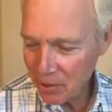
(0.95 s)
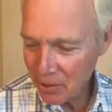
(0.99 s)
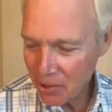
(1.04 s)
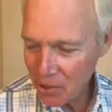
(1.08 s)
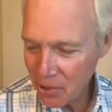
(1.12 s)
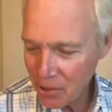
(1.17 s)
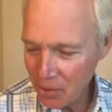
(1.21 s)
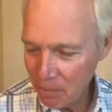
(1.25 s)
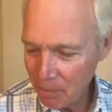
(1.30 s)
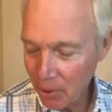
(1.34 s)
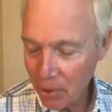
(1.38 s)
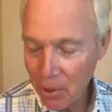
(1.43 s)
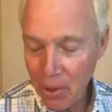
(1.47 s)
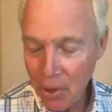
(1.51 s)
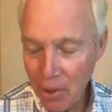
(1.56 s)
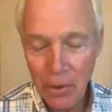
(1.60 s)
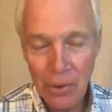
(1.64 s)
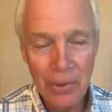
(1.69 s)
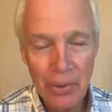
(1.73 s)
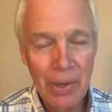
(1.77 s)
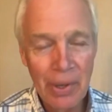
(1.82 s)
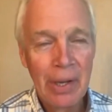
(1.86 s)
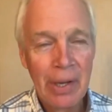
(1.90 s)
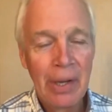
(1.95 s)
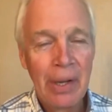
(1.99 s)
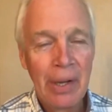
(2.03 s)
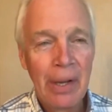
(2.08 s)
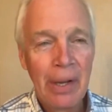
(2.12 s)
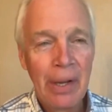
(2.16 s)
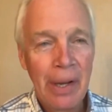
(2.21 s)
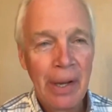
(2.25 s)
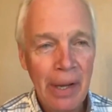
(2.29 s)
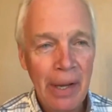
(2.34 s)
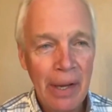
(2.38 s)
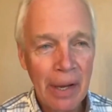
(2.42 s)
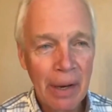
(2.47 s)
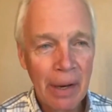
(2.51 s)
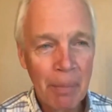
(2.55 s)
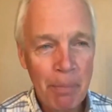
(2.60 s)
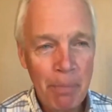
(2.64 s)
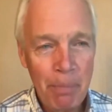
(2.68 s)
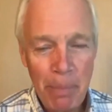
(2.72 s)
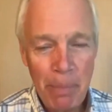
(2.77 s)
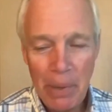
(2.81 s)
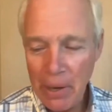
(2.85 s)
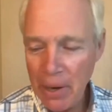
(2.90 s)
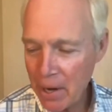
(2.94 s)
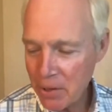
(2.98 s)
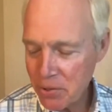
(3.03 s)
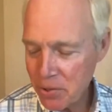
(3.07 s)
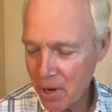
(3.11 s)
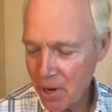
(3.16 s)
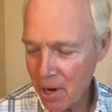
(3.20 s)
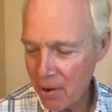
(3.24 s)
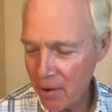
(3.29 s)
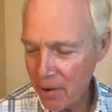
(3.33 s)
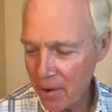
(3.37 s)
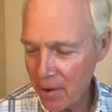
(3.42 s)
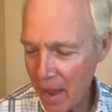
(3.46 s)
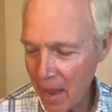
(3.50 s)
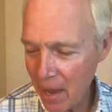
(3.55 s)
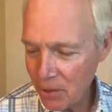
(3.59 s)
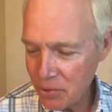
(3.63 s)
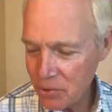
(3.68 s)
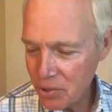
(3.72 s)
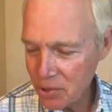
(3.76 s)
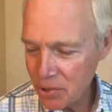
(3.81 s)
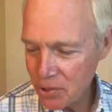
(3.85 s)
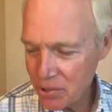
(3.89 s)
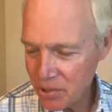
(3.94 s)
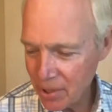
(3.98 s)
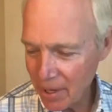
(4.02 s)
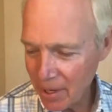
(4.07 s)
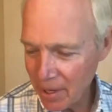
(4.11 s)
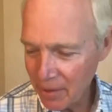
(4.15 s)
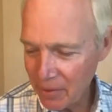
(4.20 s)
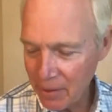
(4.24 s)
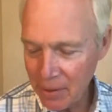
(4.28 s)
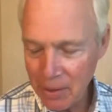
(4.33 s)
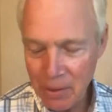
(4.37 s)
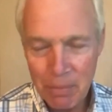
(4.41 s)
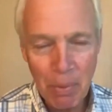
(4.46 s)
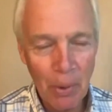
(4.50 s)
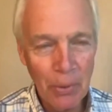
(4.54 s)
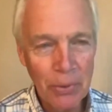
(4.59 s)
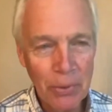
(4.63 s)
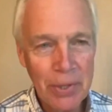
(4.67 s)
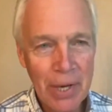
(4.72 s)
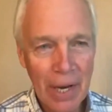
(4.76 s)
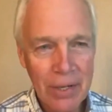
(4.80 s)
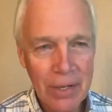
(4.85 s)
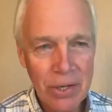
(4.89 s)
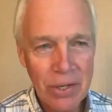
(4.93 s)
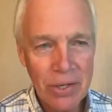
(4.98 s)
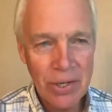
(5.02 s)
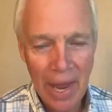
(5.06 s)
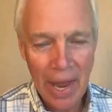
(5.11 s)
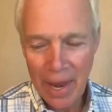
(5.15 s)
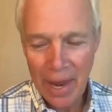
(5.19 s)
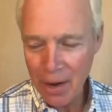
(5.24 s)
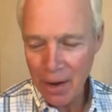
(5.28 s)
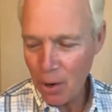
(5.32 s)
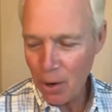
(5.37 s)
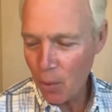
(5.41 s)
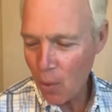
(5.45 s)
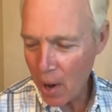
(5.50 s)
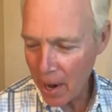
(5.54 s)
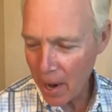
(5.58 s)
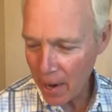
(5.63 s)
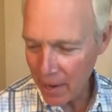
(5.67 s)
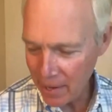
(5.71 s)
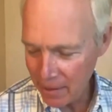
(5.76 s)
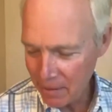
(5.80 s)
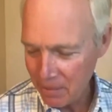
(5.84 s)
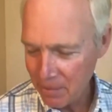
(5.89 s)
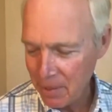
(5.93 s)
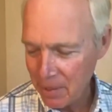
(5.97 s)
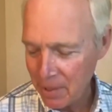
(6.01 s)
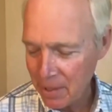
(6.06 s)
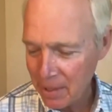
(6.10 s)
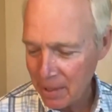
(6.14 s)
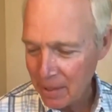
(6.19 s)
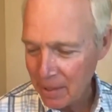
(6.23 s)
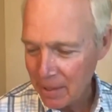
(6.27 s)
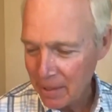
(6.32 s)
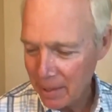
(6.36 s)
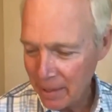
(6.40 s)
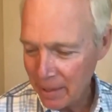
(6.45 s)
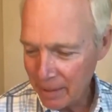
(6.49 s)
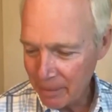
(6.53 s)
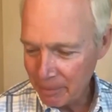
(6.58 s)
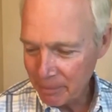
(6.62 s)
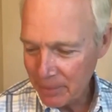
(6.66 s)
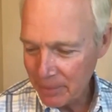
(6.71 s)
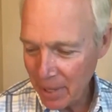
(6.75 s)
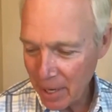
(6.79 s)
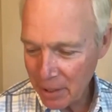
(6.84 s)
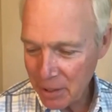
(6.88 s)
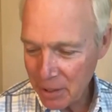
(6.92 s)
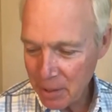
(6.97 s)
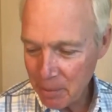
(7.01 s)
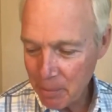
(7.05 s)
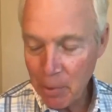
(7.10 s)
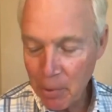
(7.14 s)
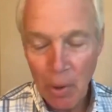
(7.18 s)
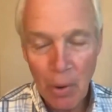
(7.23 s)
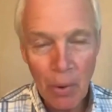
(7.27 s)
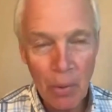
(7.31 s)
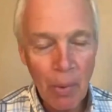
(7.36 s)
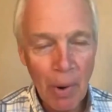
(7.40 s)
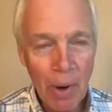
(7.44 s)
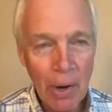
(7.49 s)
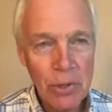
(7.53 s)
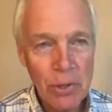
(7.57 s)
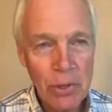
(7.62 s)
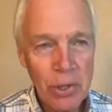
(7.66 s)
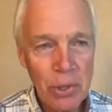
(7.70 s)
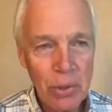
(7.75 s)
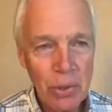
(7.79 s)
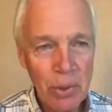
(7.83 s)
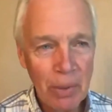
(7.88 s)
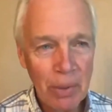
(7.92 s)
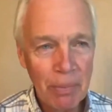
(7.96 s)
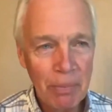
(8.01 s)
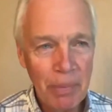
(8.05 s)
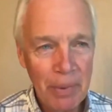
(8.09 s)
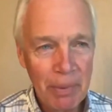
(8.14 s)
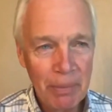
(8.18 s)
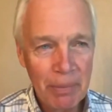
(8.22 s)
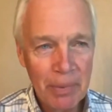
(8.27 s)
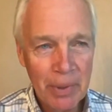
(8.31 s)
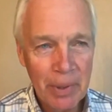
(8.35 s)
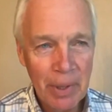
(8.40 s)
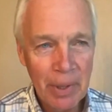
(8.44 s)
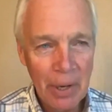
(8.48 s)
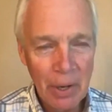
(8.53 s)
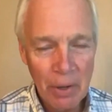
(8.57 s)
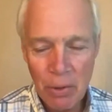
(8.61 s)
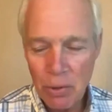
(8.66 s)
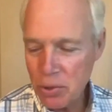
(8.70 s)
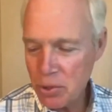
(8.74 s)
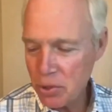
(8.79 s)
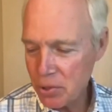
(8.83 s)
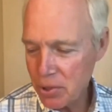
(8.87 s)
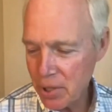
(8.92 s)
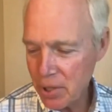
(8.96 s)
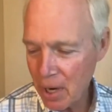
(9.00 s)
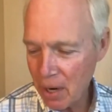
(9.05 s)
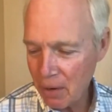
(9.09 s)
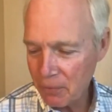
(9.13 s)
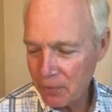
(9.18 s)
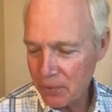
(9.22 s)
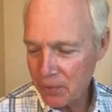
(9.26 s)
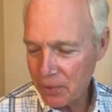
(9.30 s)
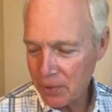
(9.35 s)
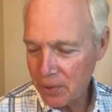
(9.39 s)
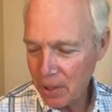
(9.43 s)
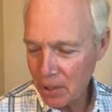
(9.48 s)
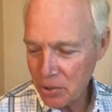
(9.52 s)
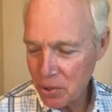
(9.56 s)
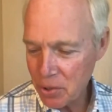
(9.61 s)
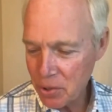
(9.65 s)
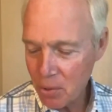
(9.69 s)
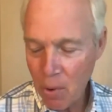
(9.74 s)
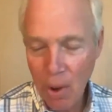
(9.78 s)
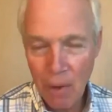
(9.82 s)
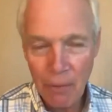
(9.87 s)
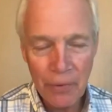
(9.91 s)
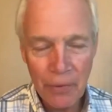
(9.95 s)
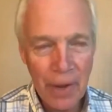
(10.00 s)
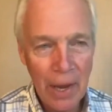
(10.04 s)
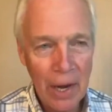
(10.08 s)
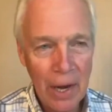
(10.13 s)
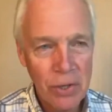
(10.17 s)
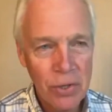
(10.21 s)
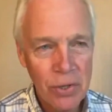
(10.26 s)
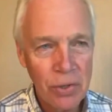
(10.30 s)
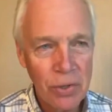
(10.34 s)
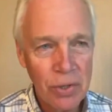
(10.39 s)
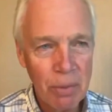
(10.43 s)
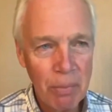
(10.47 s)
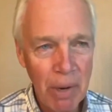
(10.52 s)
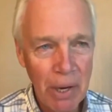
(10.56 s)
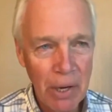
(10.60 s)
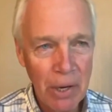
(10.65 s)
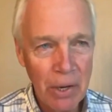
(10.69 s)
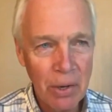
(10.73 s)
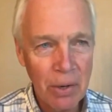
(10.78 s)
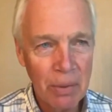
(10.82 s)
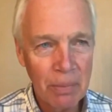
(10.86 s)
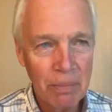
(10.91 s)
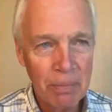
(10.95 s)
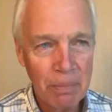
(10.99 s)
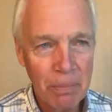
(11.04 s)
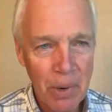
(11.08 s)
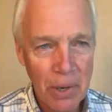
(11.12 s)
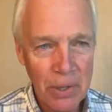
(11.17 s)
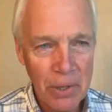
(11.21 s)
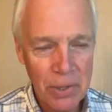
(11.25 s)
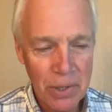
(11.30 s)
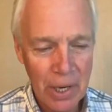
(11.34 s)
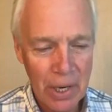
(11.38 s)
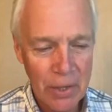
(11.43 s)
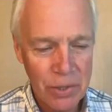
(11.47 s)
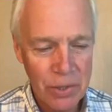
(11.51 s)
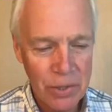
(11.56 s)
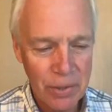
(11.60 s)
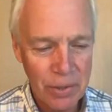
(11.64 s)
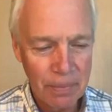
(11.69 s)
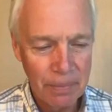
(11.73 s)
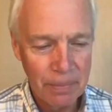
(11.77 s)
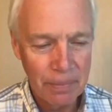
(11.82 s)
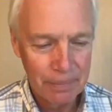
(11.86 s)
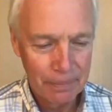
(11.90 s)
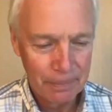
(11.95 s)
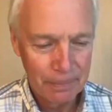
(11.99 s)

Kirk Milhoan, a pediatric cardiologist, I think both Texas and Hawaii. Dr. Milhoan, why don't you introduce yourself, tell us your qualifications, and make your presentation.